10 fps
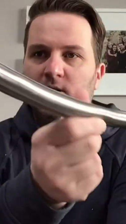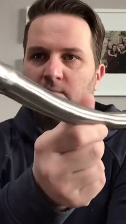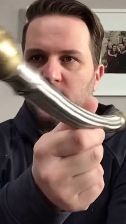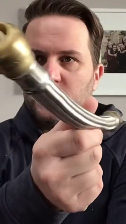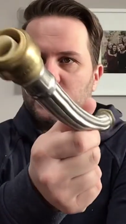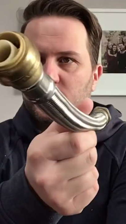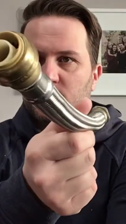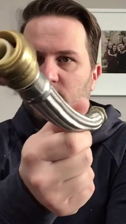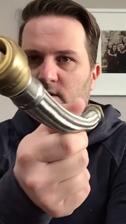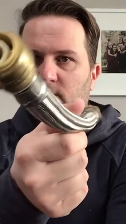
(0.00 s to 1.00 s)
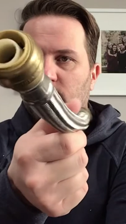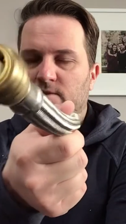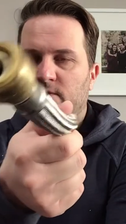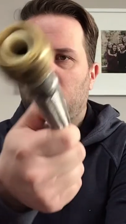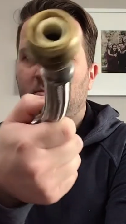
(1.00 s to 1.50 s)
pieces are
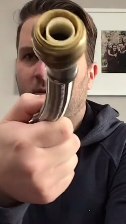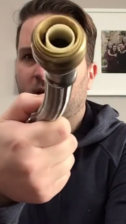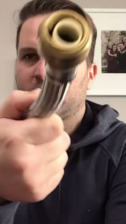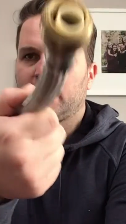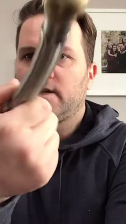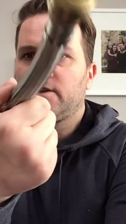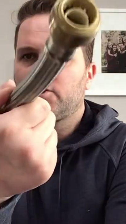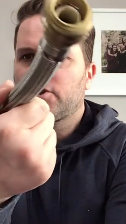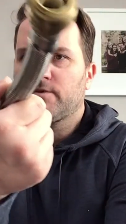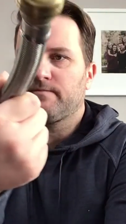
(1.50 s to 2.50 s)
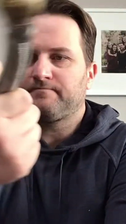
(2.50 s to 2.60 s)
about 10 bucks each.